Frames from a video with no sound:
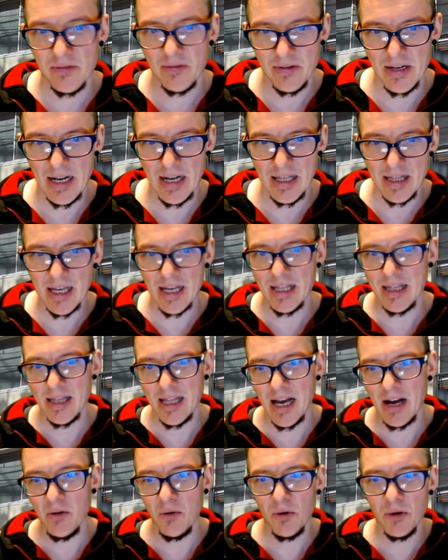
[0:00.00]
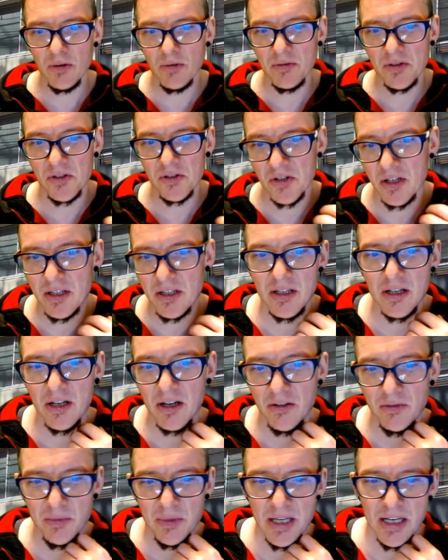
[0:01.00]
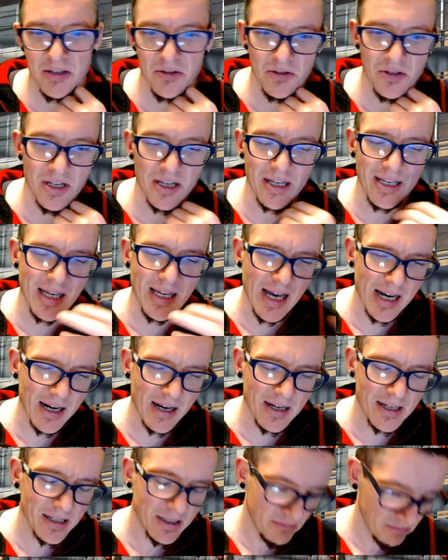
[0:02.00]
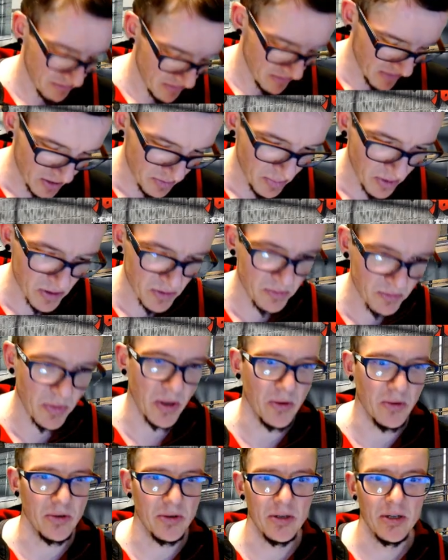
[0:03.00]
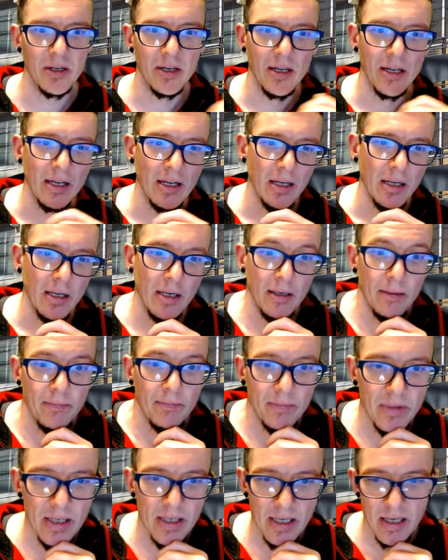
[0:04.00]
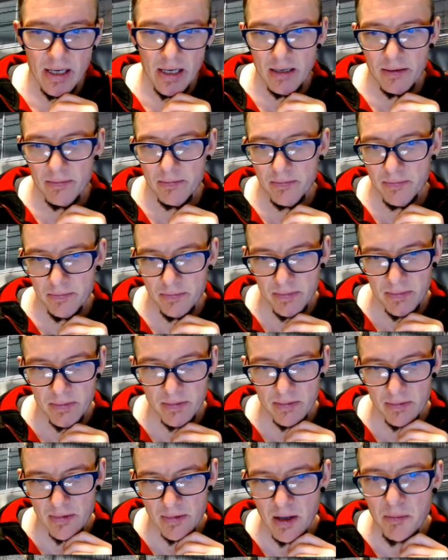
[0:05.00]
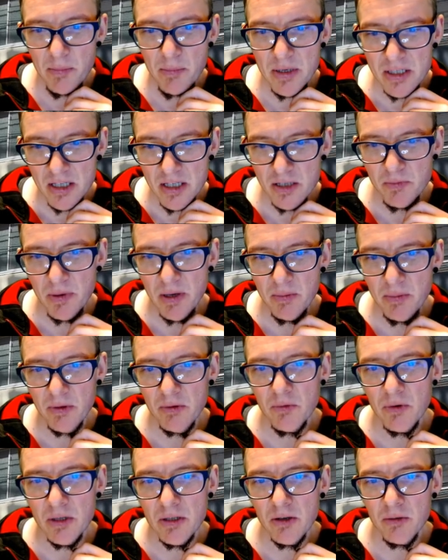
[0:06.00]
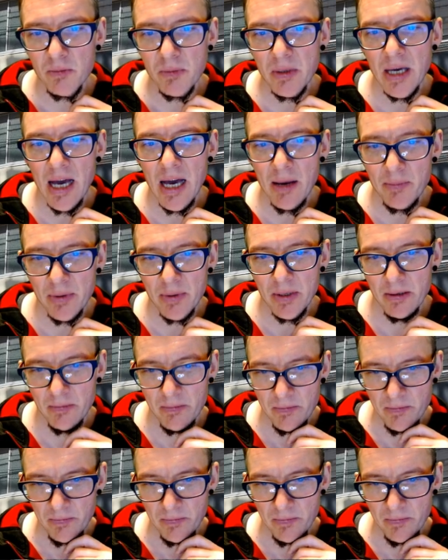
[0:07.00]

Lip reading: And then now all of a sudden the government has to say, yeah guys, it's postponed. Nah, business people will not be happy.